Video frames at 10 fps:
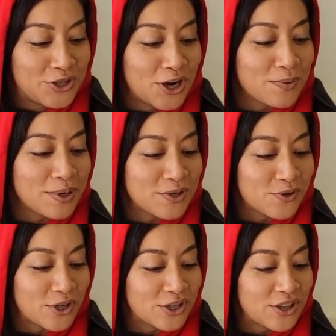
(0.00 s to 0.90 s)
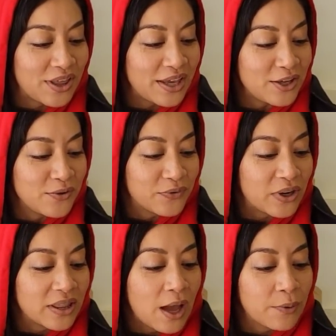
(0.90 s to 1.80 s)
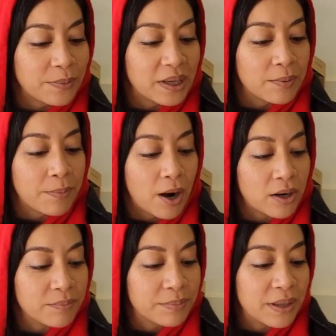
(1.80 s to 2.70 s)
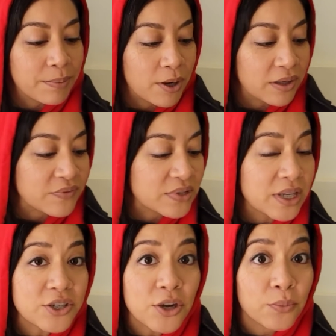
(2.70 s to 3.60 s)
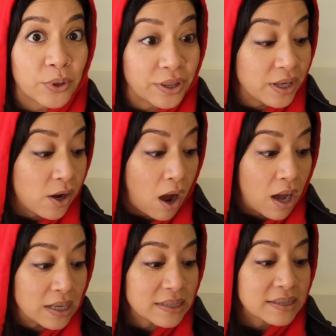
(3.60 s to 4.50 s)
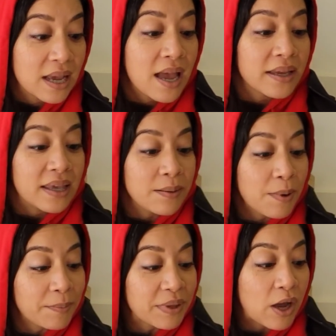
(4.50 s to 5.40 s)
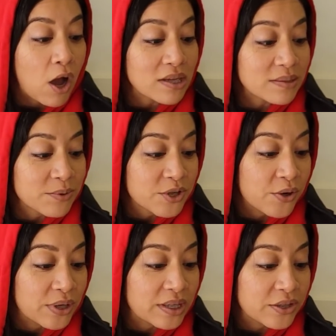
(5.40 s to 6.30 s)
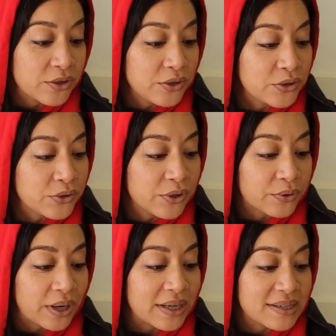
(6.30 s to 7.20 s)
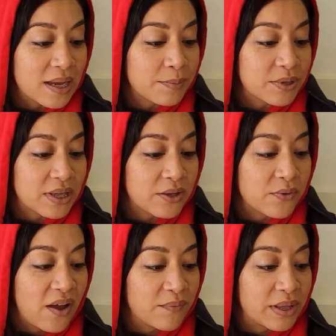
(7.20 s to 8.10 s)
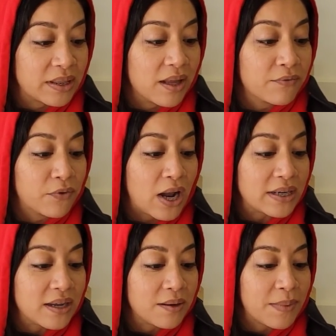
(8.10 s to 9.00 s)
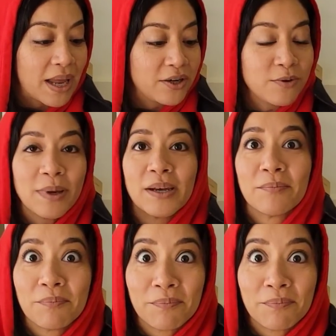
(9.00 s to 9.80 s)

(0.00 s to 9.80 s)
Jeremy and George, thank you for allowing me to part be a part of such a worthy cause. Keep up the awesome show and continue to do the great examples that you have been. Love Rhonda and Matt Newman.